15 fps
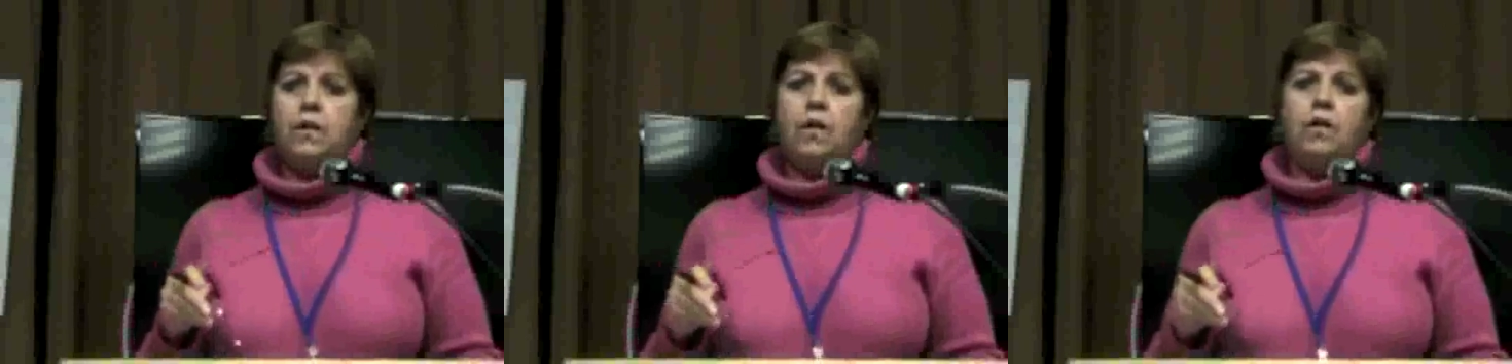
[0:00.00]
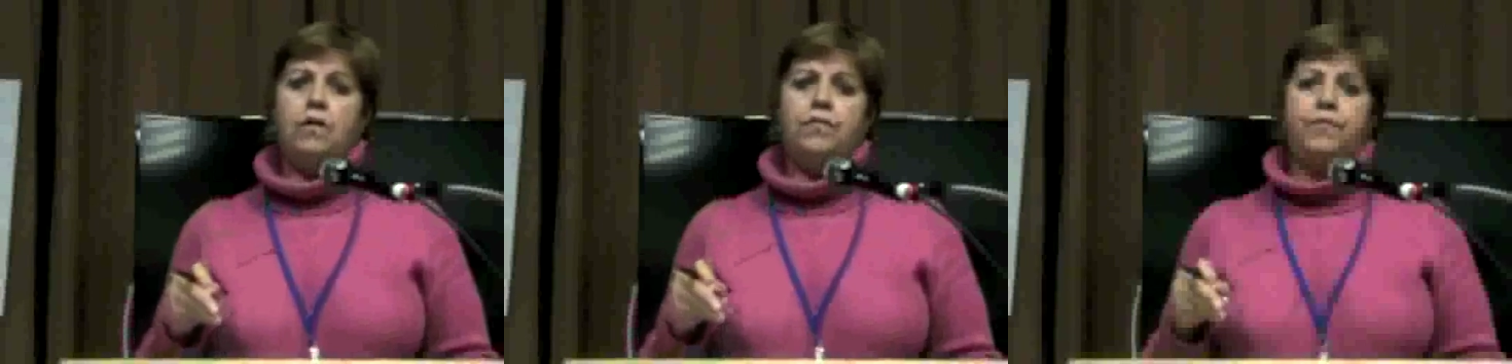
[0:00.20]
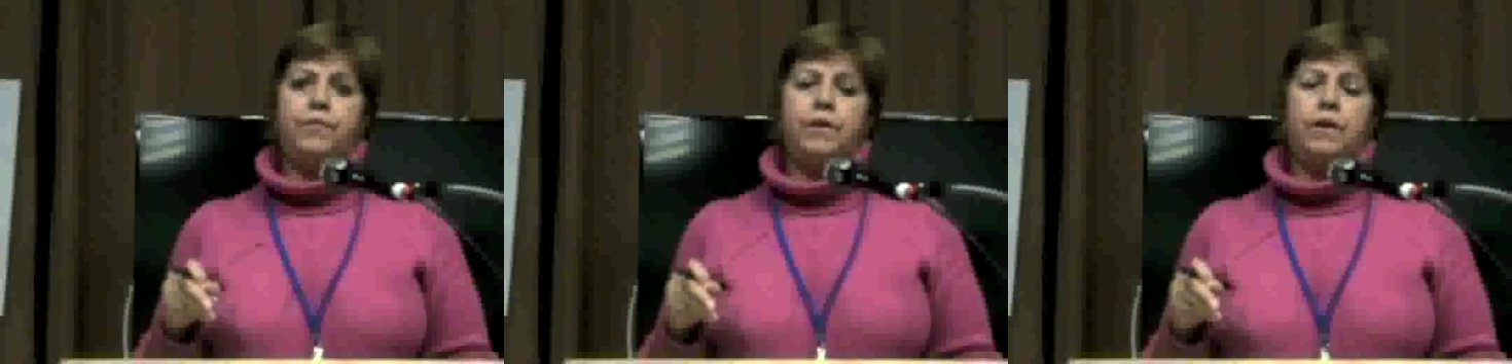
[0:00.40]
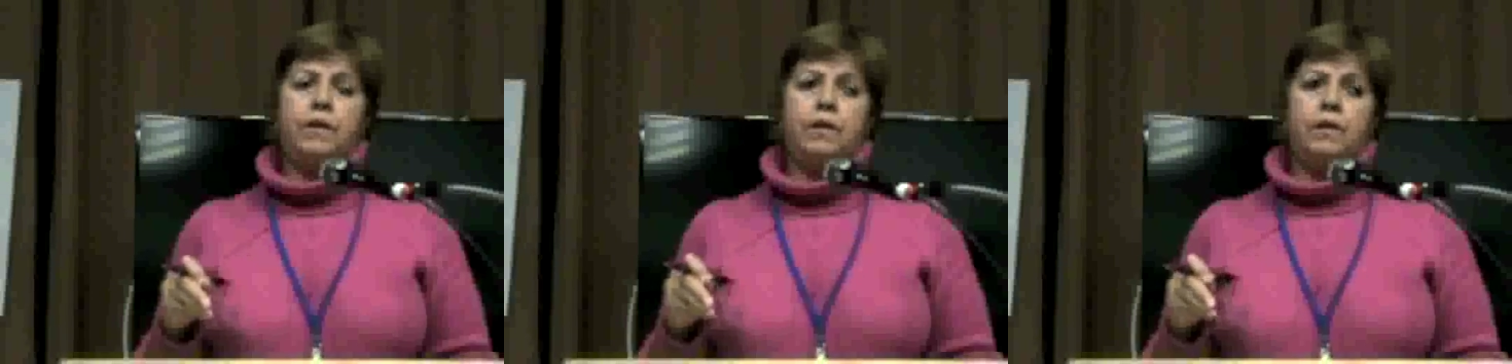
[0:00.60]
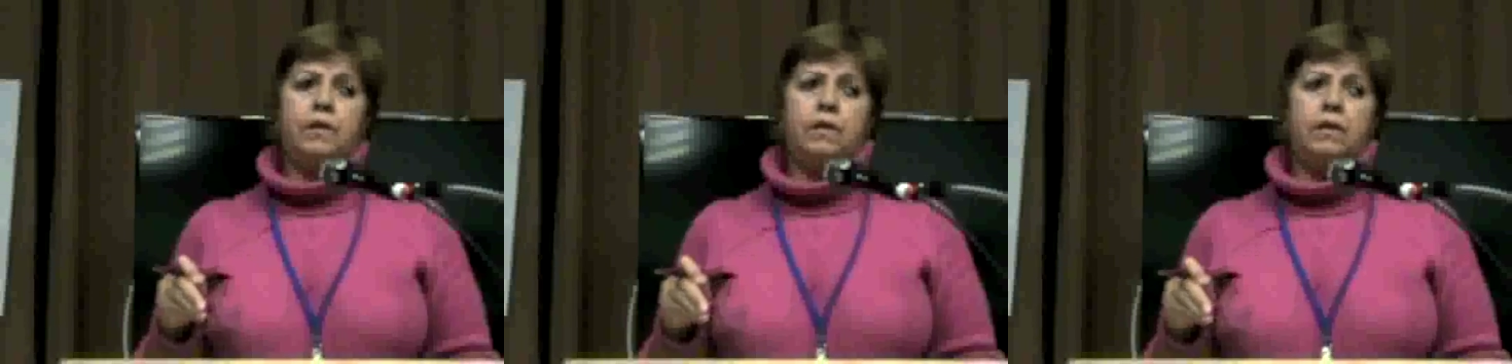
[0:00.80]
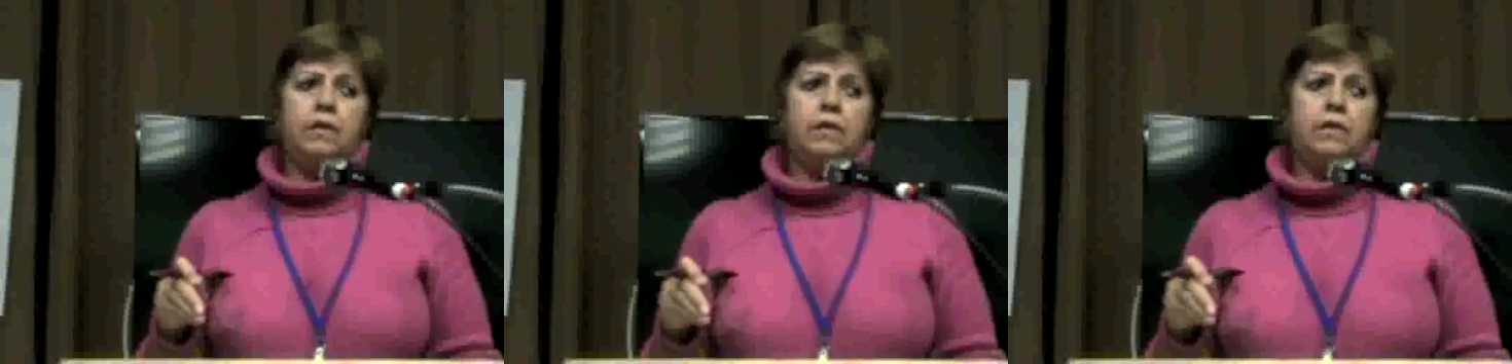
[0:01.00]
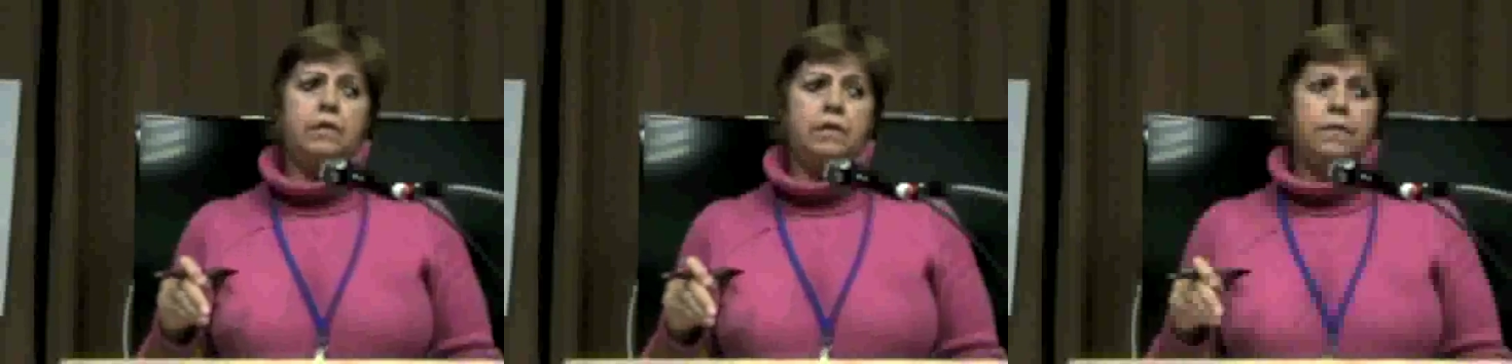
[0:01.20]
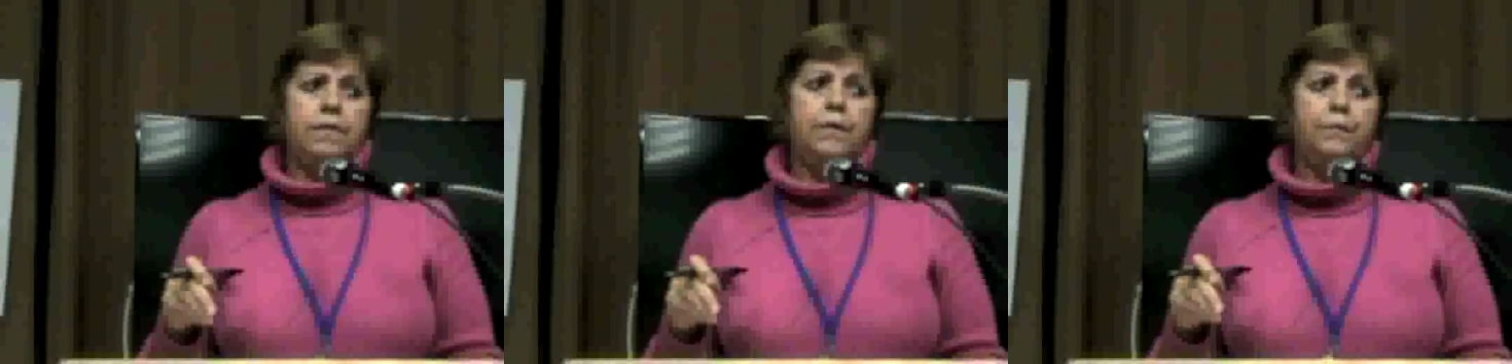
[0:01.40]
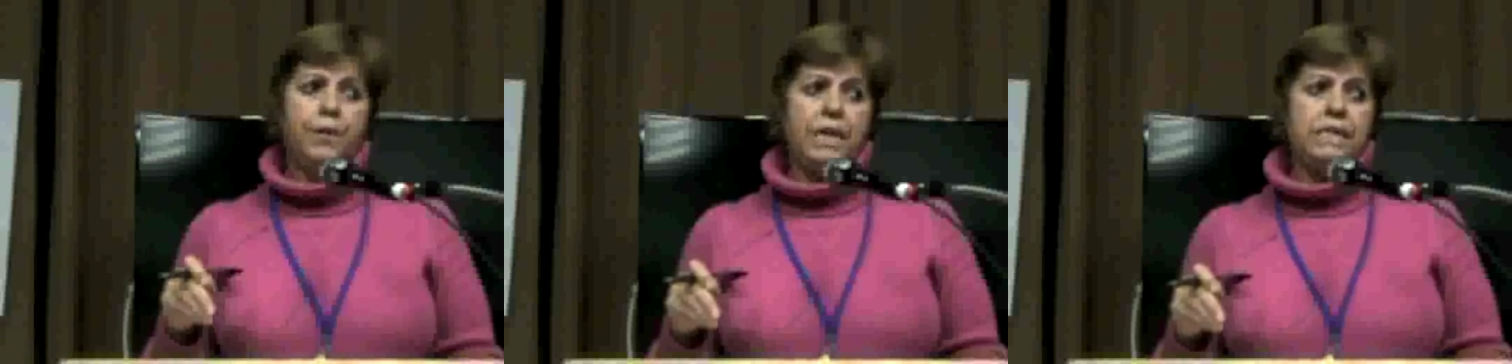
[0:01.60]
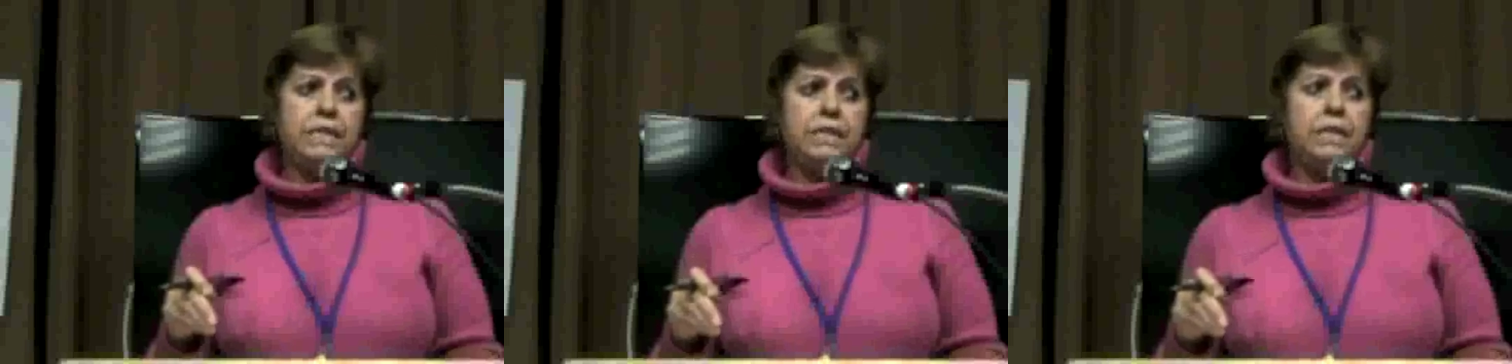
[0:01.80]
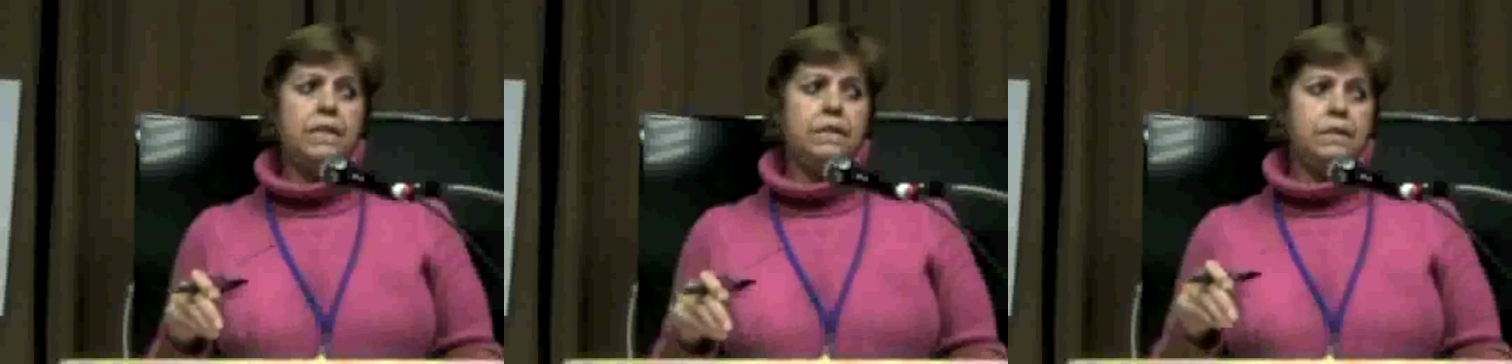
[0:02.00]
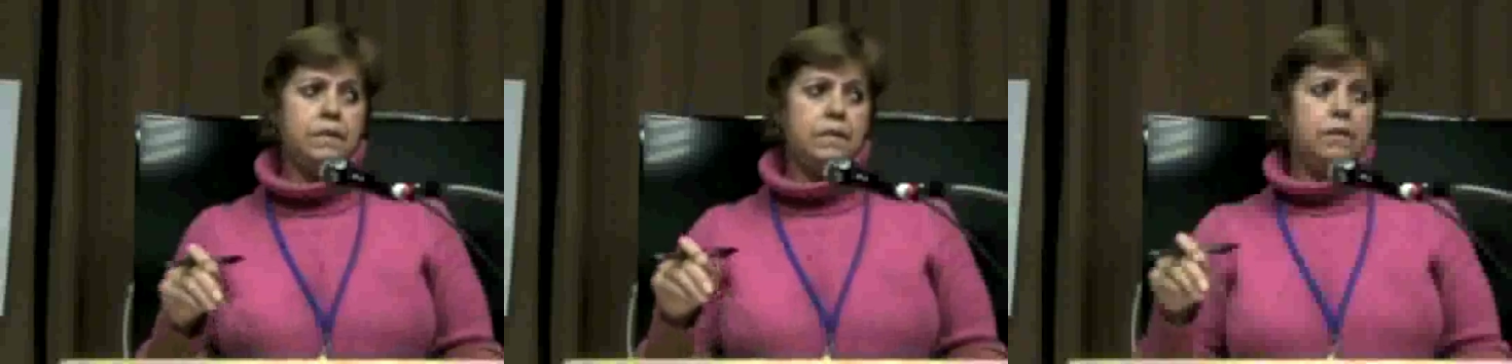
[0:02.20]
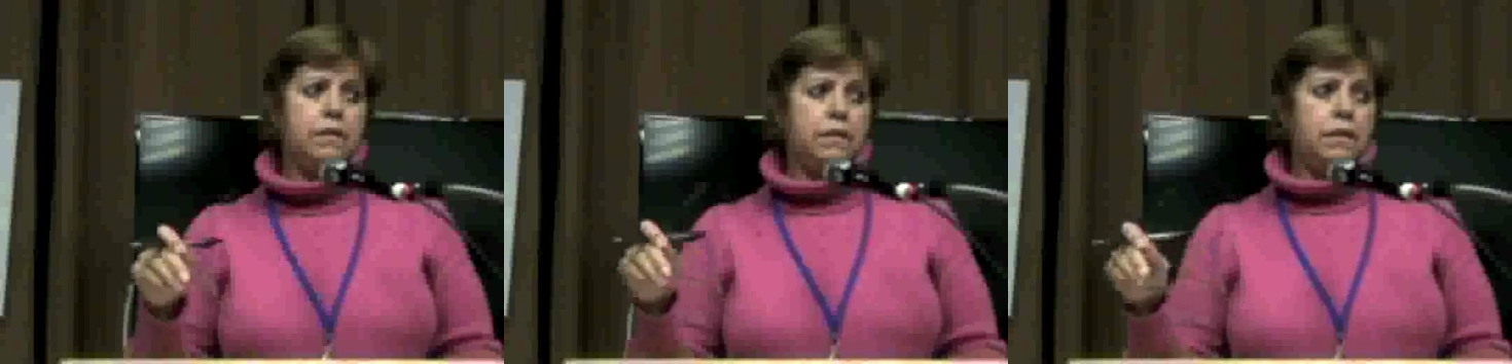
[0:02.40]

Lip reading: of the President